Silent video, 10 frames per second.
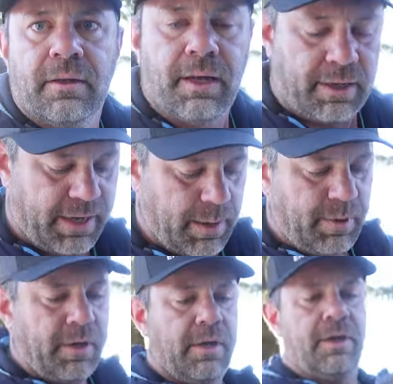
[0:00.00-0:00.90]
Out of
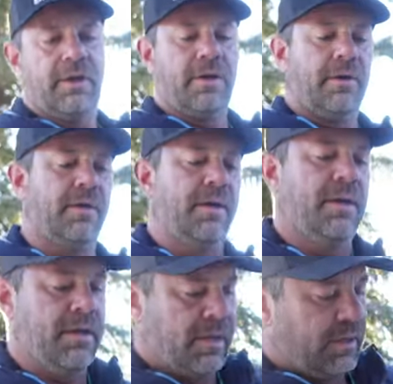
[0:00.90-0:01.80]
camera.
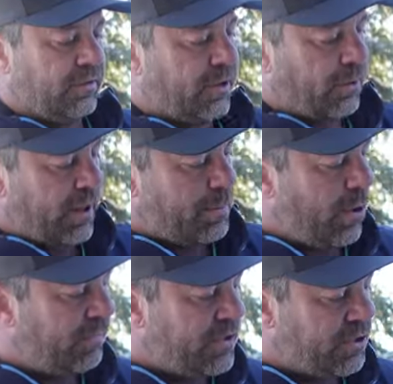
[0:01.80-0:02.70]
So they
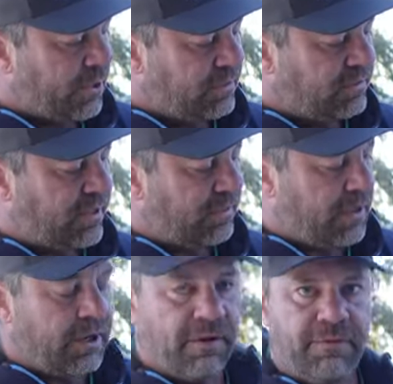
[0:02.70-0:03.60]
both feature
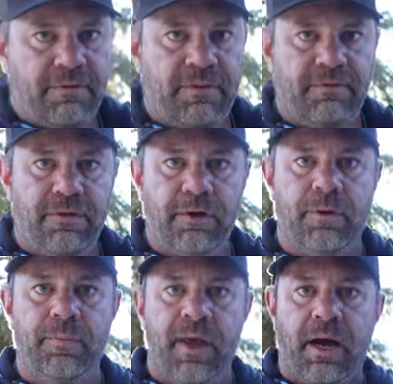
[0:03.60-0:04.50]
750
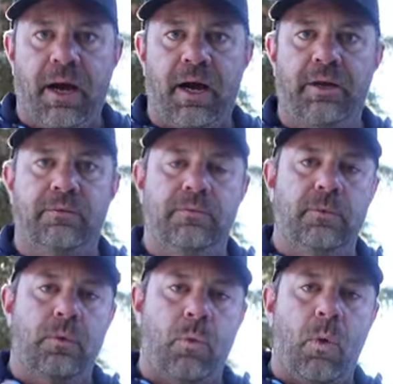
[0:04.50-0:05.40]
fill
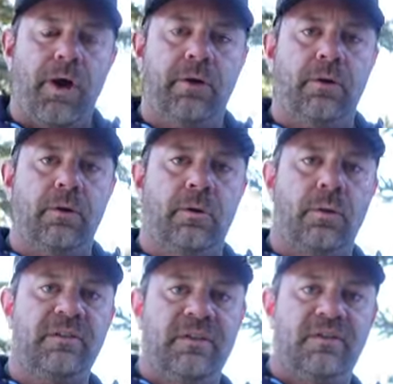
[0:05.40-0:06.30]
water
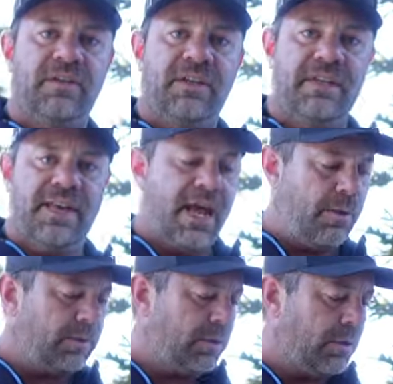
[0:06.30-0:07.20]
resistant
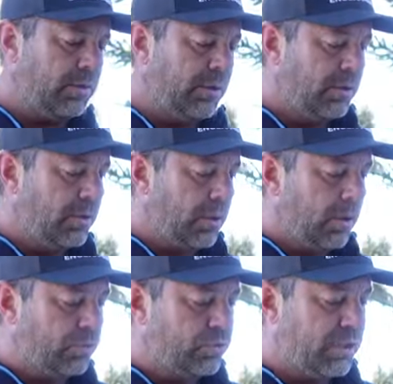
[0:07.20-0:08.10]
down called
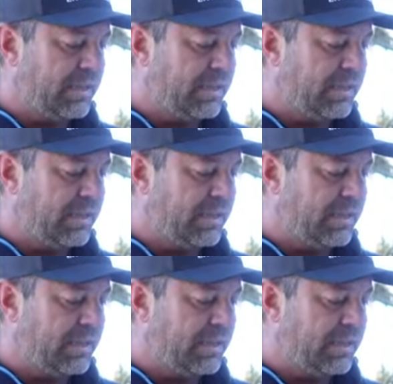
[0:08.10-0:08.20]
Ultra